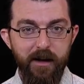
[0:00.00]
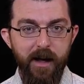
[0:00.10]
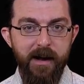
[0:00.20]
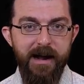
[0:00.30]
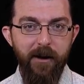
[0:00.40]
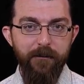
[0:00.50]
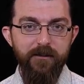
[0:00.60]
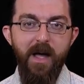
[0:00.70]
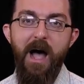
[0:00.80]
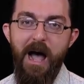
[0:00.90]
Now,
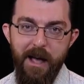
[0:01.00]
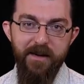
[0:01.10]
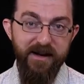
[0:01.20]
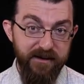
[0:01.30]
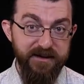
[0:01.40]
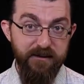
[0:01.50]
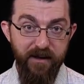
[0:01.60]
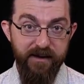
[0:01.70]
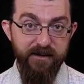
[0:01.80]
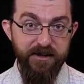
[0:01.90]
I'm at a
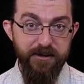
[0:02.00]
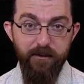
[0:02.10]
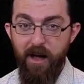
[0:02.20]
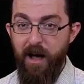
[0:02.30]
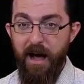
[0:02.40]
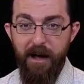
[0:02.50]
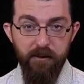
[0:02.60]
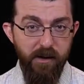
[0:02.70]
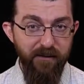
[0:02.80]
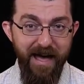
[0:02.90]
disadvantage. I
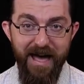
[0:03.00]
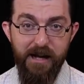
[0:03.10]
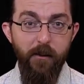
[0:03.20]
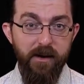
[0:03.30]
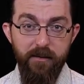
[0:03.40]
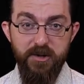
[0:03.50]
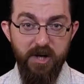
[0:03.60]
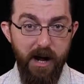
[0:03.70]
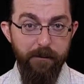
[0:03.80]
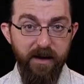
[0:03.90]
don't live anywhere near the
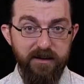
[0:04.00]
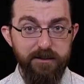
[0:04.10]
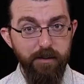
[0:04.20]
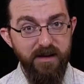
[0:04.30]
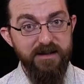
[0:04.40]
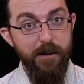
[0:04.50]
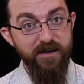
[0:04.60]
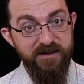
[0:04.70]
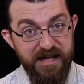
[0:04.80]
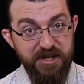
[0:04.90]
tropics, plus I'm a
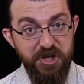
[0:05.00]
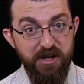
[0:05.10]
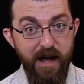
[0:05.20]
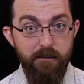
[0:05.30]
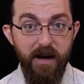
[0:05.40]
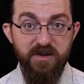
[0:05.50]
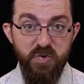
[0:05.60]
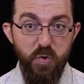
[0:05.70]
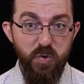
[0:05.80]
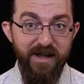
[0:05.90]
teacher and my
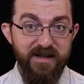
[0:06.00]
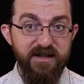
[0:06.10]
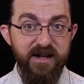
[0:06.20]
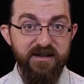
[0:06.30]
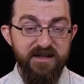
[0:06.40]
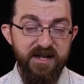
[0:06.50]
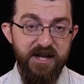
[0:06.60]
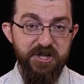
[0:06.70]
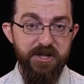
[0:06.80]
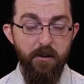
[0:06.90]
school isn't in
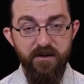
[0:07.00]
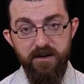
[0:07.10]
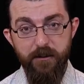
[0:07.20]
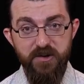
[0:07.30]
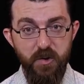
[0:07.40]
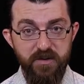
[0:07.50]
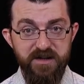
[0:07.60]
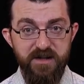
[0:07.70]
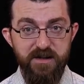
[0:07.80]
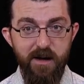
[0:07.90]
session on the summer
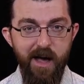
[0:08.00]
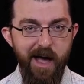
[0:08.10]
solstice.